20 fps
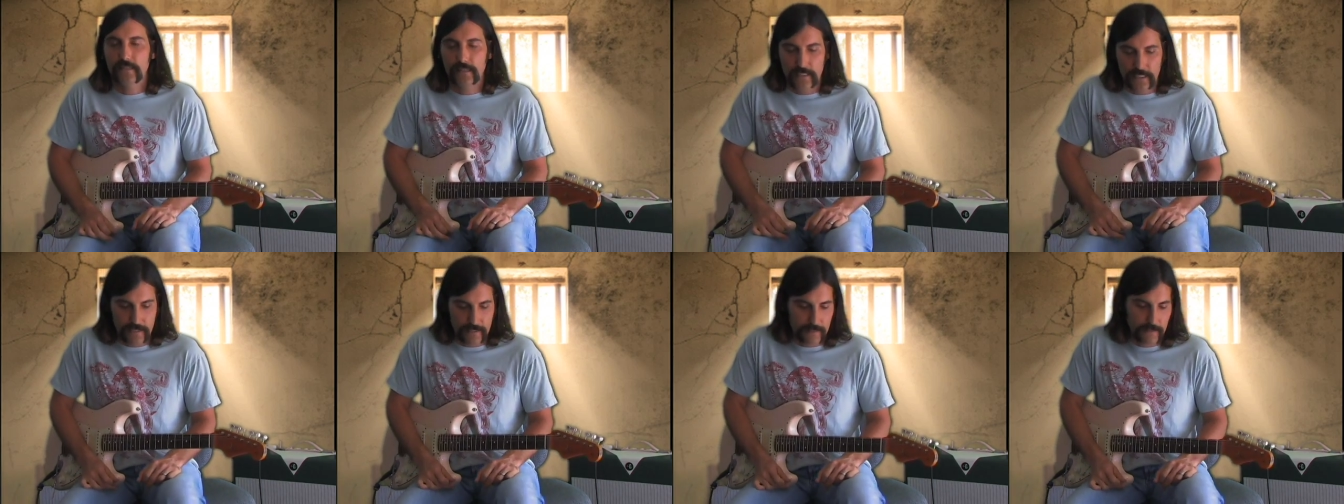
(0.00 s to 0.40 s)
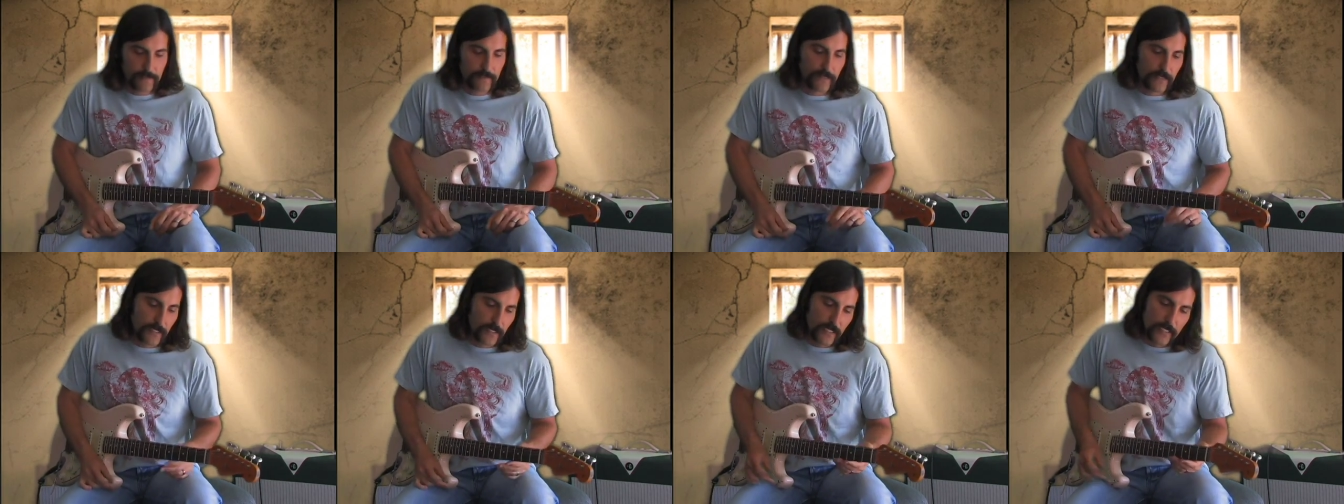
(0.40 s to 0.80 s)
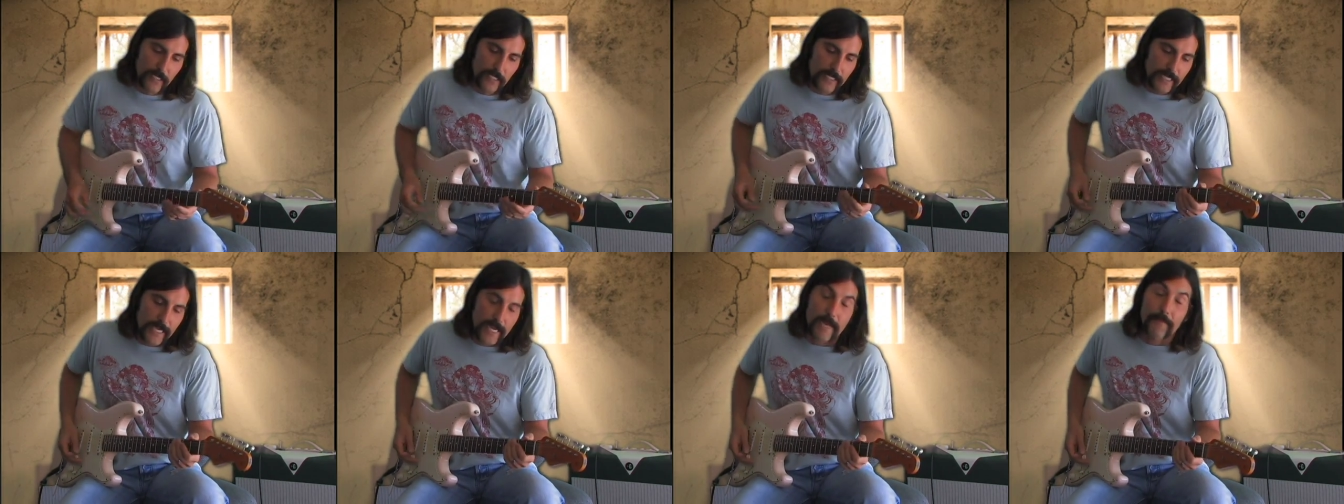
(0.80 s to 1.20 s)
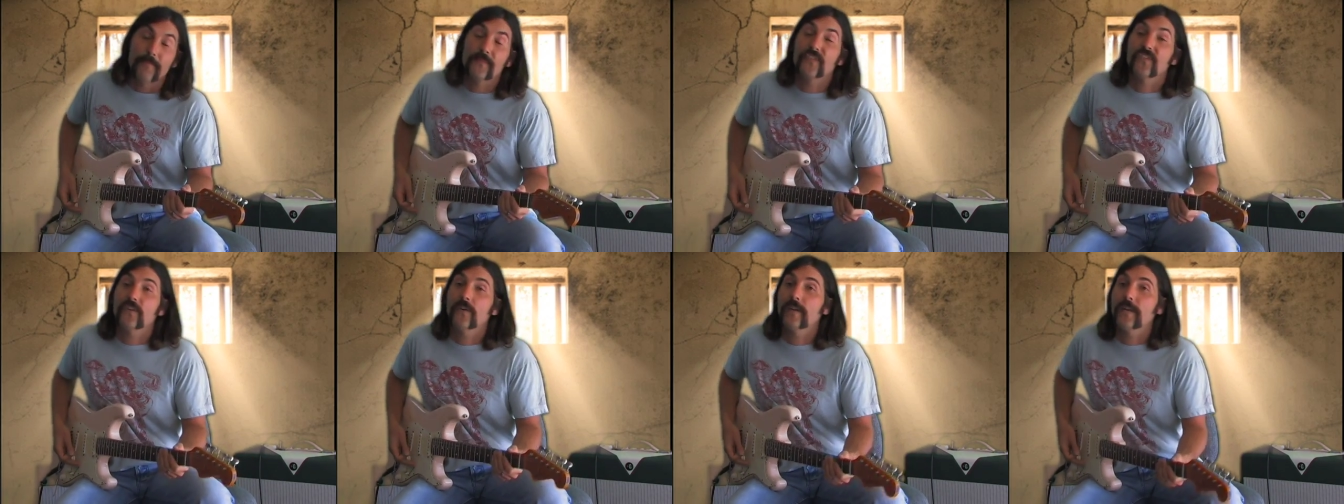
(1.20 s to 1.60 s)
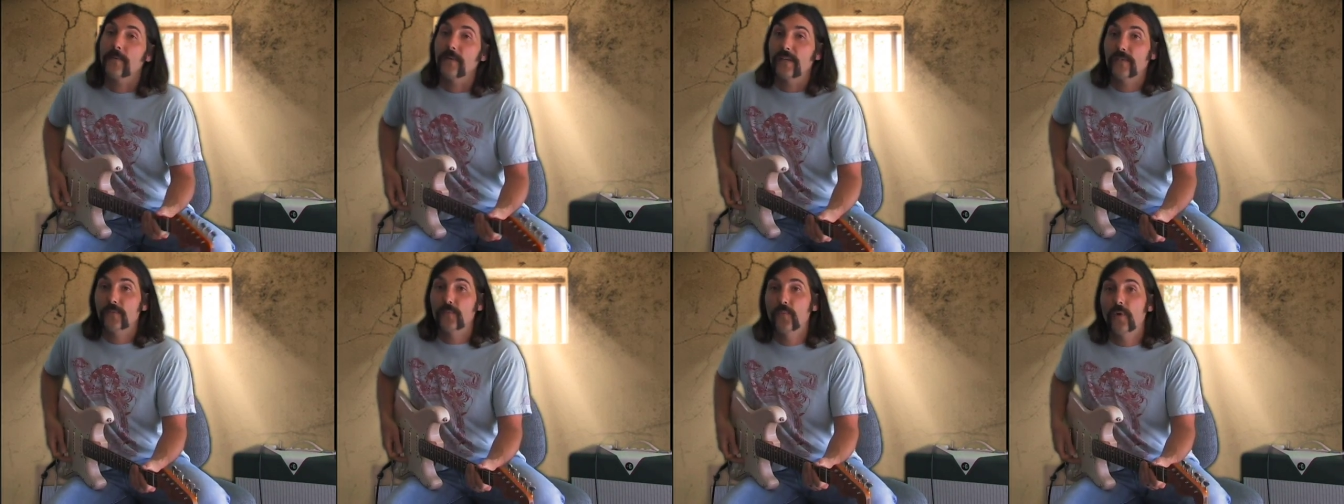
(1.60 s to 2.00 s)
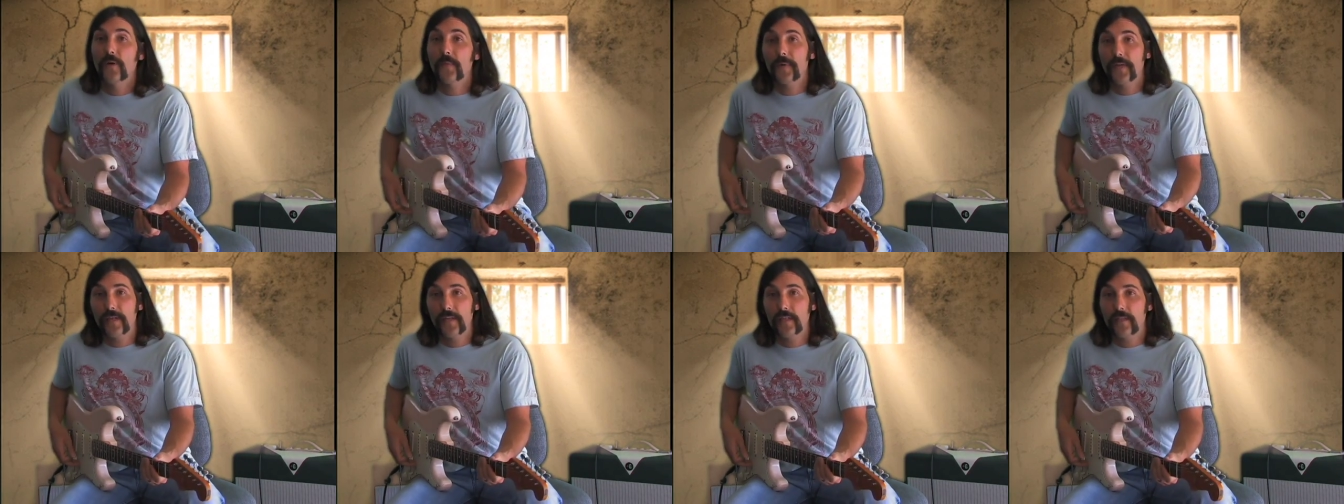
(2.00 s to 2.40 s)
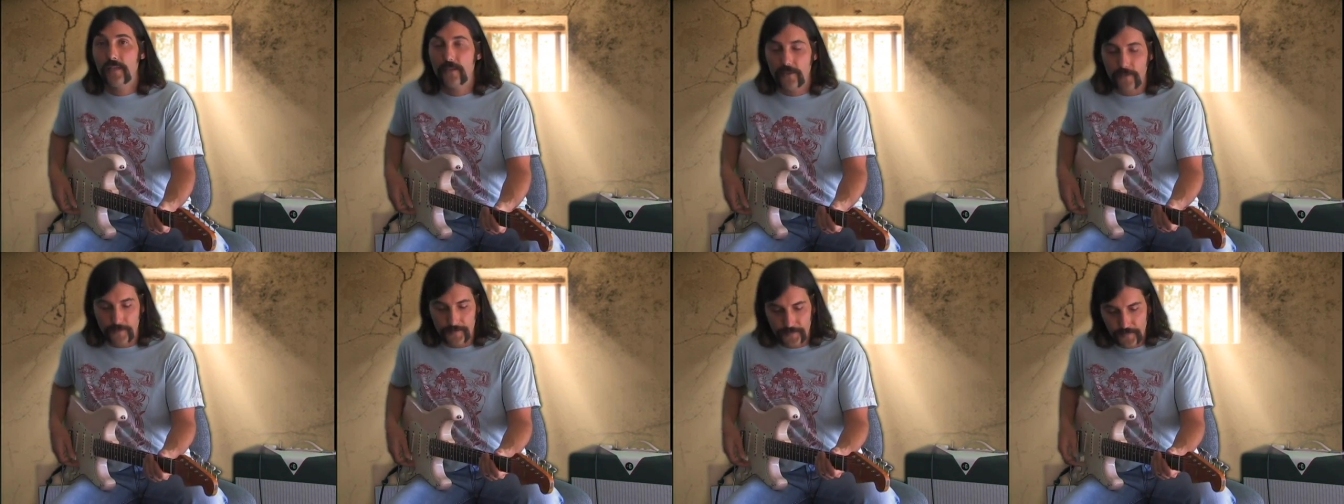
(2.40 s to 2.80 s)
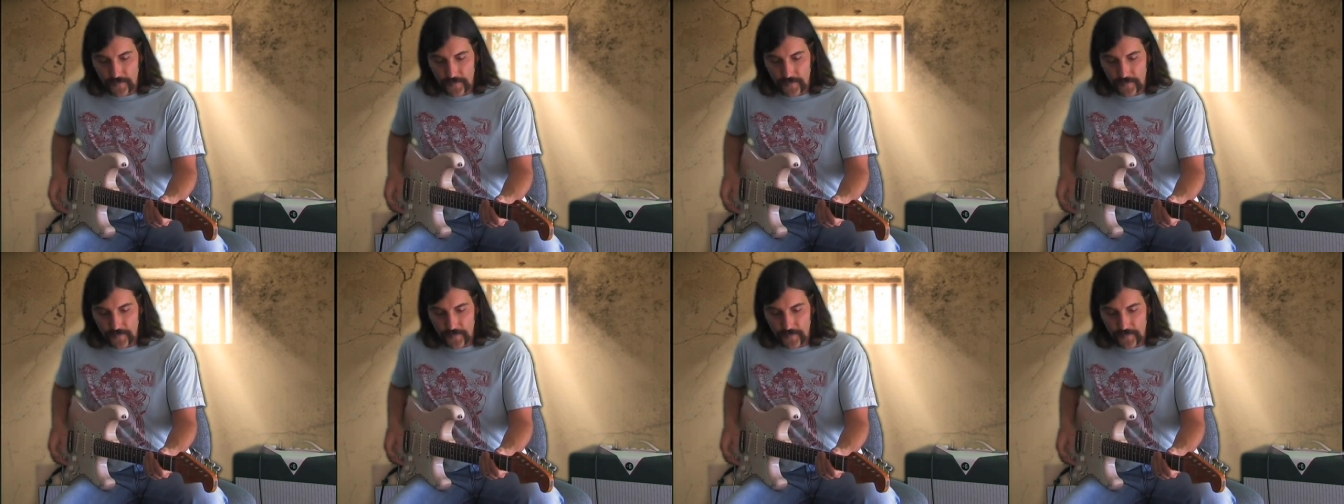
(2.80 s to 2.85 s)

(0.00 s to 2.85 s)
And yeah, so anyways, what we're going to do